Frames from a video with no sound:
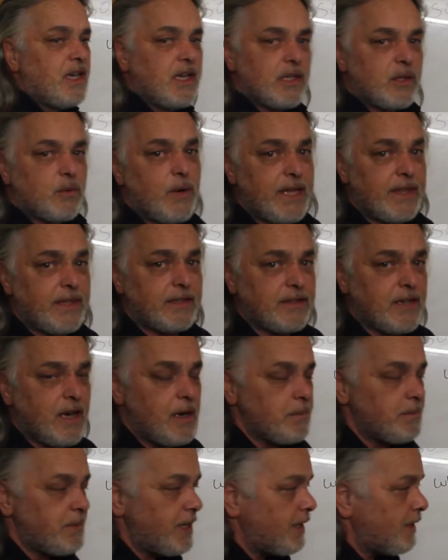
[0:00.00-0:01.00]
The way that
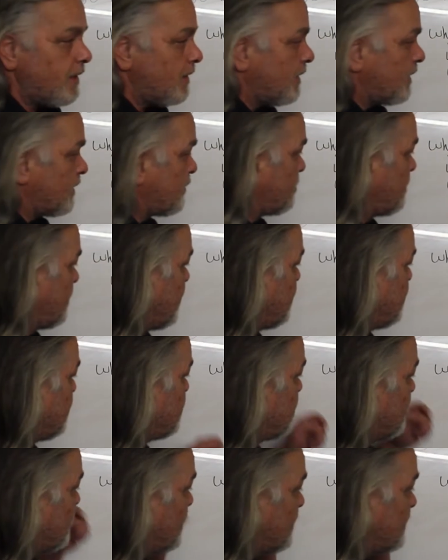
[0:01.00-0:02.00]
Tom Peterson explained it
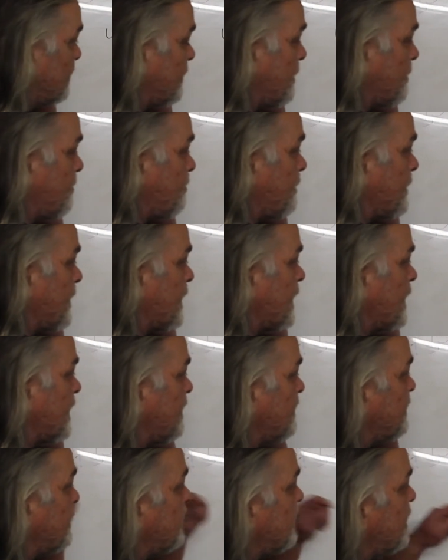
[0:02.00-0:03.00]
to us
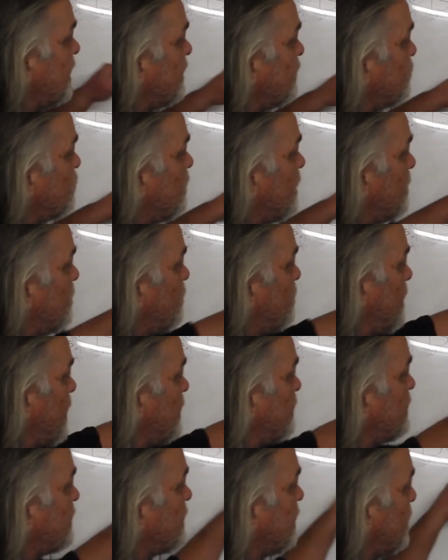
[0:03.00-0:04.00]
is he says
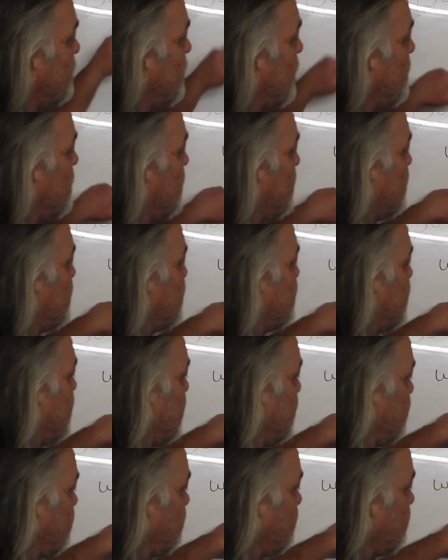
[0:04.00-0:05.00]
basically what we were
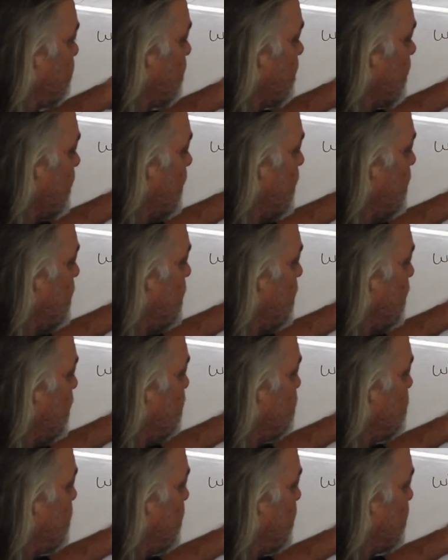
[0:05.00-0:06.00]
seeing
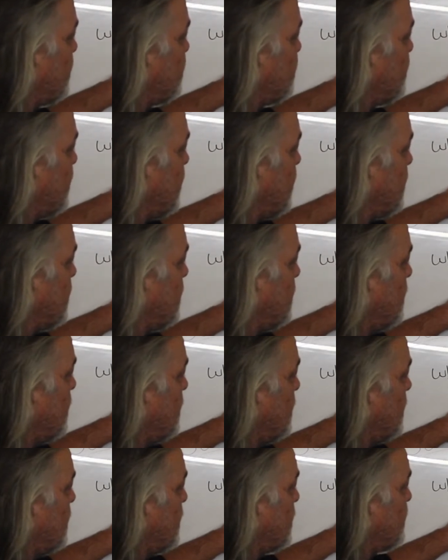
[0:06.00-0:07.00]
is we were seeing
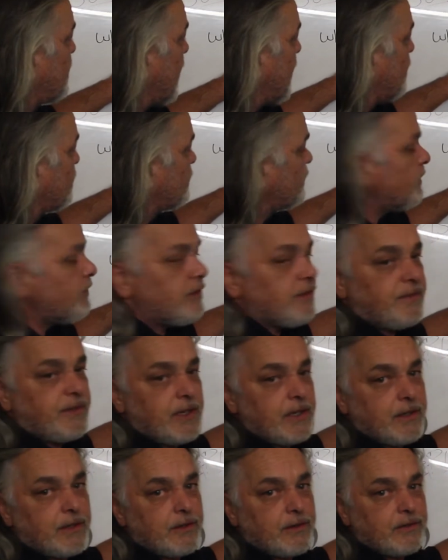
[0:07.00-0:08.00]
thousands of
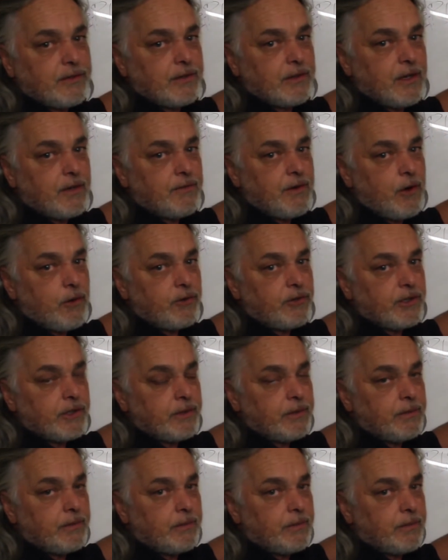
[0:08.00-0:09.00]
years of
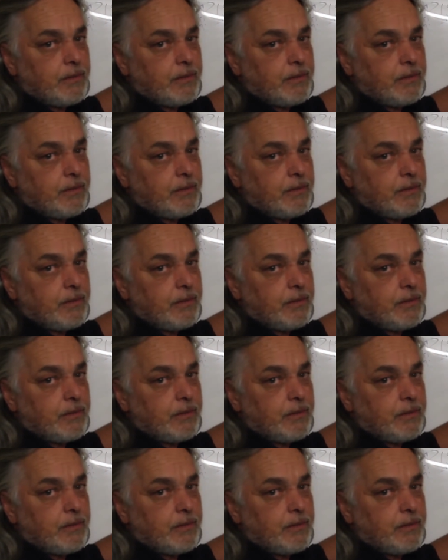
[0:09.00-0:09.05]
ocean